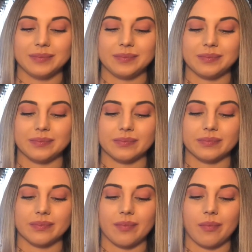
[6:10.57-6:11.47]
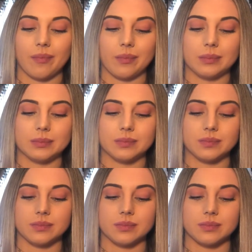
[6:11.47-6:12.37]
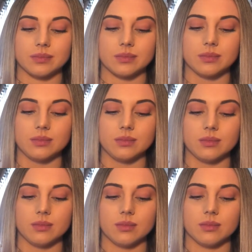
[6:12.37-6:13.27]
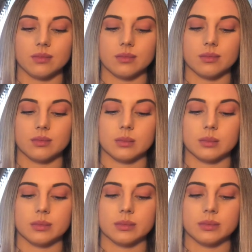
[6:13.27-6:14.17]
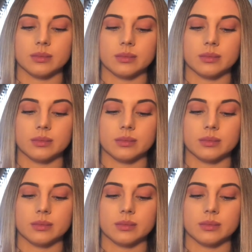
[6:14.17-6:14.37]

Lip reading: The person shown says nothing.